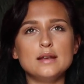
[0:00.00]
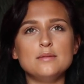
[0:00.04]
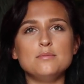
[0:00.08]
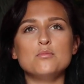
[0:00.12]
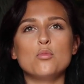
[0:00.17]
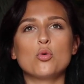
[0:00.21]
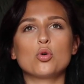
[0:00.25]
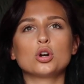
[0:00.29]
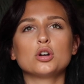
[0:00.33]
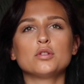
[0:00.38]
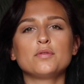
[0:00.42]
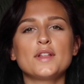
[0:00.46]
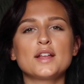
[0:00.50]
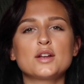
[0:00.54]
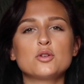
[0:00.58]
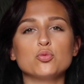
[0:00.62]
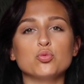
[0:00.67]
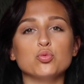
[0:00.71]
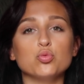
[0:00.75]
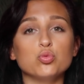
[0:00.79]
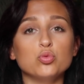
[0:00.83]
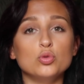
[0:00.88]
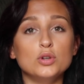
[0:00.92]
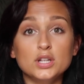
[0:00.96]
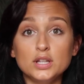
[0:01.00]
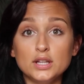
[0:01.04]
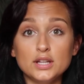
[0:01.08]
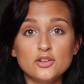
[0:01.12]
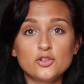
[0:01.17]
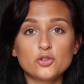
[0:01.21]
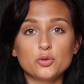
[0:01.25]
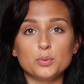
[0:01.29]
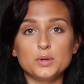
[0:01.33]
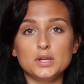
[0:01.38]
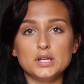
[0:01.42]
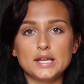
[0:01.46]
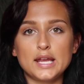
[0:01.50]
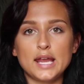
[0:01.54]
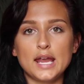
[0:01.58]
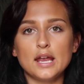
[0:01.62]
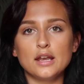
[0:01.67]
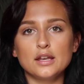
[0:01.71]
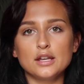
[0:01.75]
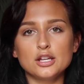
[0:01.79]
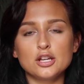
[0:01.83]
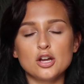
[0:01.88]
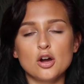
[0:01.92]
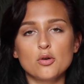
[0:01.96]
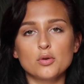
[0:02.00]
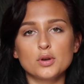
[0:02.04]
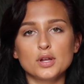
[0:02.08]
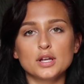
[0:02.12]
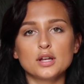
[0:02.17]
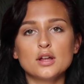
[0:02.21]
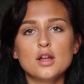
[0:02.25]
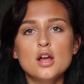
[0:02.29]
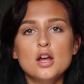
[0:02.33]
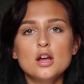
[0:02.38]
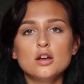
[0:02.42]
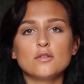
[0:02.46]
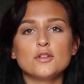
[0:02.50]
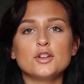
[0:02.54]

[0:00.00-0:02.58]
and more of like really sweet candy coating.